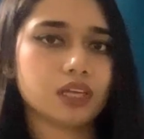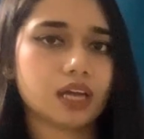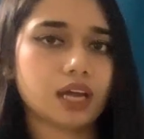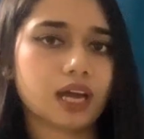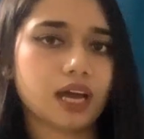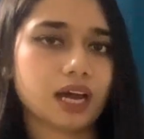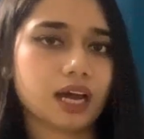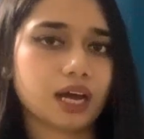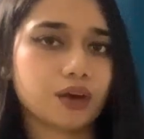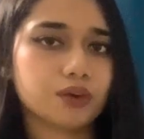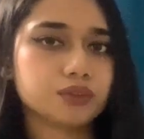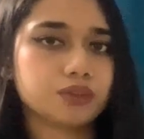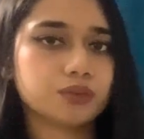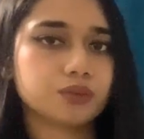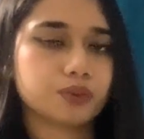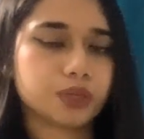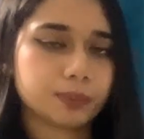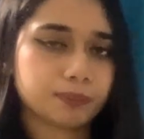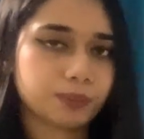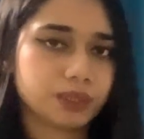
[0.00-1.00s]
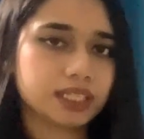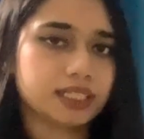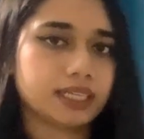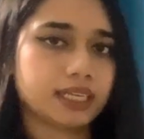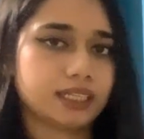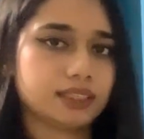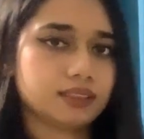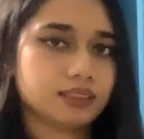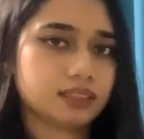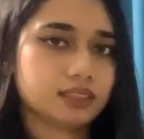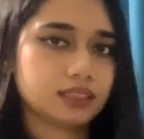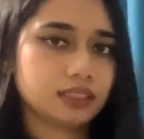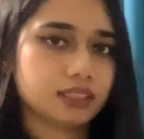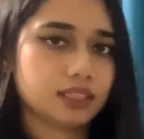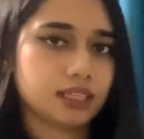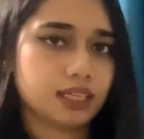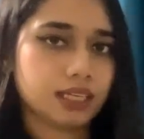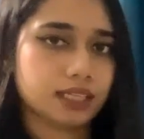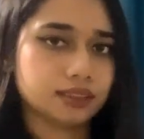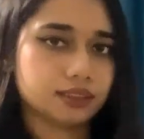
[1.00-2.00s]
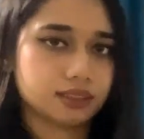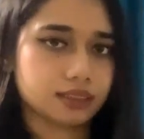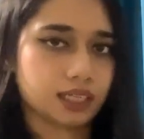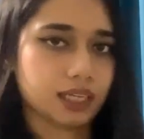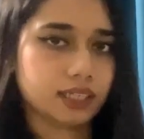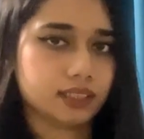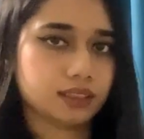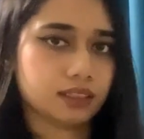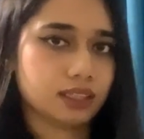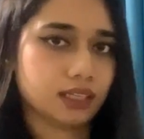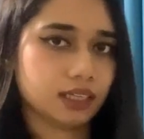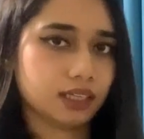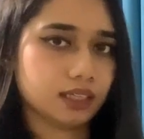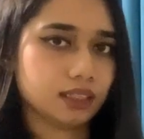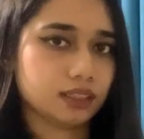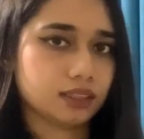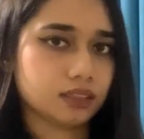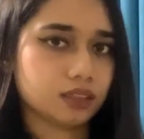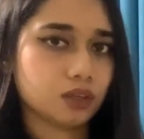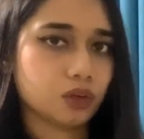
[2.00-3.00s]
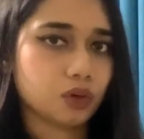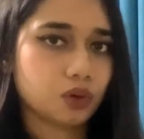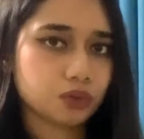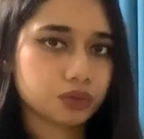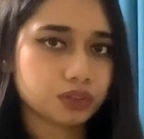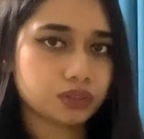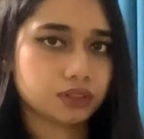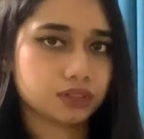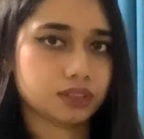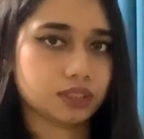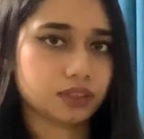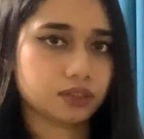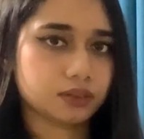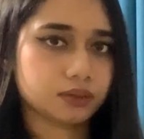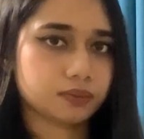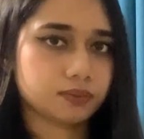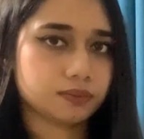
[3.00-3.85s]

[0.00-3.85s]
how they replicate inside a host cell,